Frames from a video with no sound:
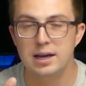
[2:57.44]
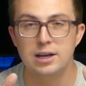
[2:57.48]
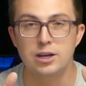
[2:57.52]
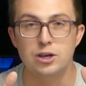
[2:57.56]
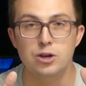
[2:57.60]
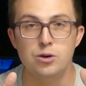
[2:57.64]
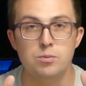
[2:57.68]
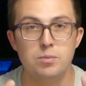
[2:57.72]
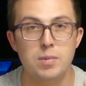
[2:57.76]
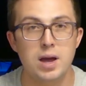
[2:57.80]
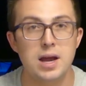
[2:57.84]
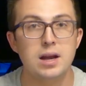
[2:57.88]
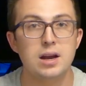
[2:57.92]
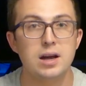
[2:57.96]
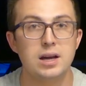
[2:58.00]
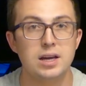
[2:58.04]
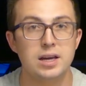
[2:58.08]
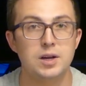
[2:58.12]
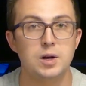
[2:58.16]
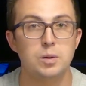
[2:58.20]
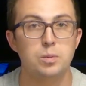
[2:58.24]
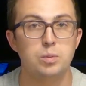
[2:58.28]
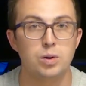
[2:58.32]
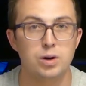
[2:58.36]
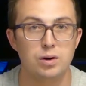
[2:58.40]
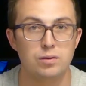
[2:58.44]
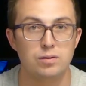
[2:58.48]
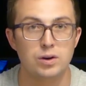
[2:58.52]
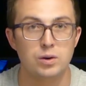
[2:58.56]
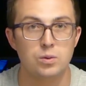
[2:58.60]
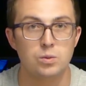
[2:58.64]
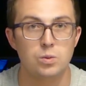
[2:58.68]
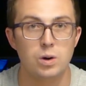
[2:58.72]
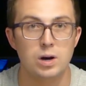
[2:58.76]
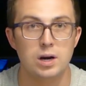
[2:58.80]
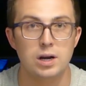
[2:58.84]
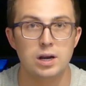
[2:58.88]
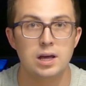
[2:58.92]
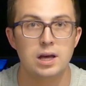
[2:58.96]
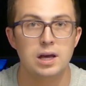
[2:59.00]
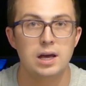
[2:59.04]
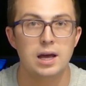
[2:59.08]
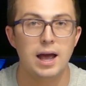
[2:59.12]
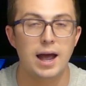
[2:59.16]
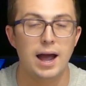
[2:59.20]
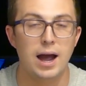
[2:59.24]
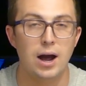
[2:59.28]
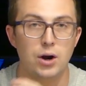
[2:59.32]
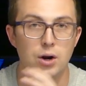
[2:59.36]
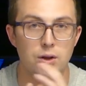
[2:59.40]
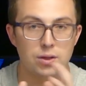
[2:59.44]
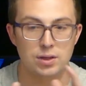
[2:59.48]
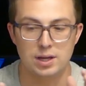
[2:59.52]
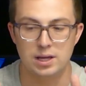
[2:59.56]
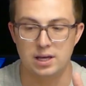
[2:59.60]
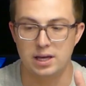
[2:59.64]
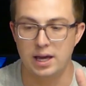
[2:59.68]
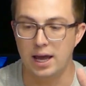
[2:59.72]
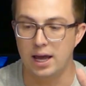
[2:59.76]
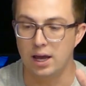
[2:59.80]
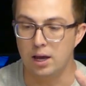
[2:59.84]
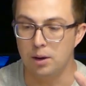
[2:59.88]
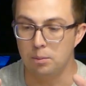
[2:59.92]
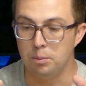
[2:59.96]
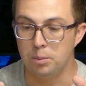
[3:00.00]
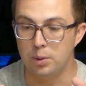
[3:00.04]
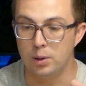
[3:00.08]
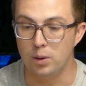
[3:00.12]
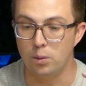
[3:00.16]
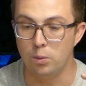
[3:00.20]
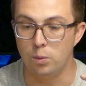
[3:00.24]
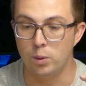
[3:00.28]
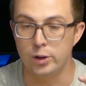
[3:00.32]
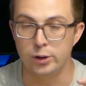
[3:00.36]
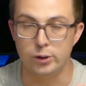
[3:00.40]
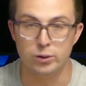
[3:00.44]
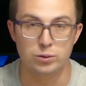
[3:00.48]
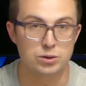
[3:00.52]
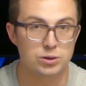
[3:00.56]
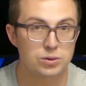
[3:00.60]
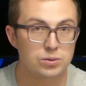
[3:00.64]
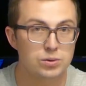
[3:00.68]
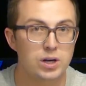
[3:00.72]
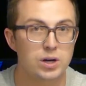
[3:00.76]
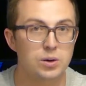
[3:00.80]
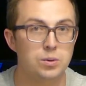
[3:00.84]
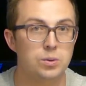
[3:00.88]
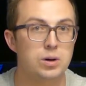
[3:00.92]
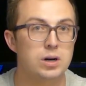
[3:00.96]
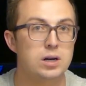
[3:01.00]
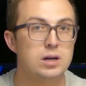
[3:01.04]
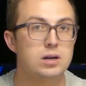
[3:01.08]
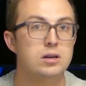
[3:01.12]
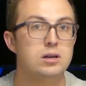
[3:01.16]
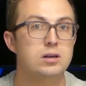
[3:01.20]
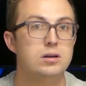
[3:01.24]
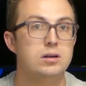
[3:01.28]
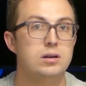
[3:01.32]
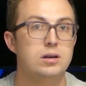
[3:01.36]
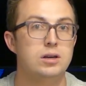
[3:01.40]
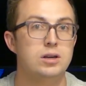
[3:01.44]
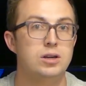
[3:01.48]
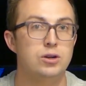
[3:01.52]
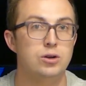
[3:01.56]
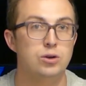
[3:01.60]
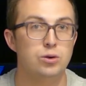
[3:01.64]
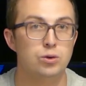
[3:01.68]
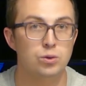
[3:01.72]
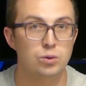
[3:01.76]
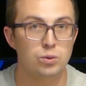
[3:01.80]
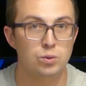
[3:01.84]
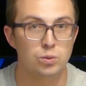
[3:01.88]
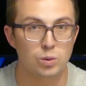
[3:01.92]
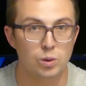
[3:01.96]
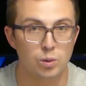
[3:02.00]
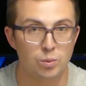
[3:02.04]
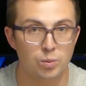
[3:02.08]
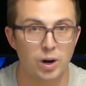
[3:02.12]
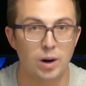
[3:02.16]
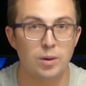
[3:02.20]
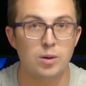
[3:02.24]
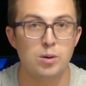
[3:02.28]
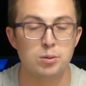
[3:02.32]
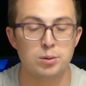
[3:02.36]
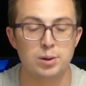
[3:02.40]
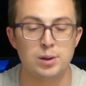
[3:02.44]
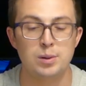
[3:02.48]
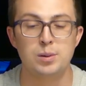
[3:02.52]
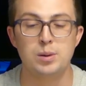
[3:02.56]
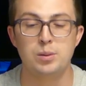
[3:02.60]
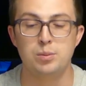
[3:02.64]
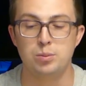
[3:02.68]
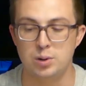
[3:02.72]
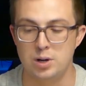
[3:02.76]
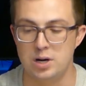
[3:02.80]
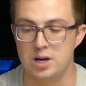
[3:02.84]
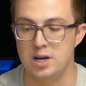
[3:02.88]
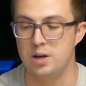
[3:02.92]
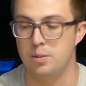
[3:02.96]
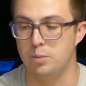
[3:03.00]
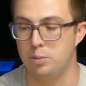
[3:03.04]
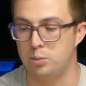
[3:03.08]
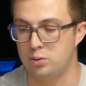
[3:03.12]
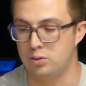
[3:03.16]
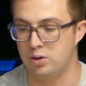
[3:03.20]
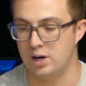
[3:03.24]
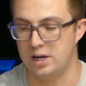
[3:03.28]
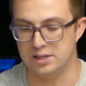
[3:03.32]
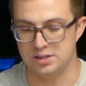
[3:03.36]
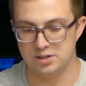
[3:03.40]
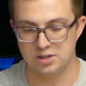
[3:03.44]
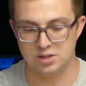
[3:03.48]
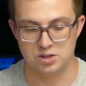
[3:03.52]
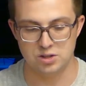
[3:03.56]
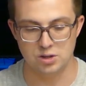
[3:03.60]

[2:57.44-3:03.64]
You may not get a perfect one out of the gate, but when you do get one, you will probably be pretty impressed.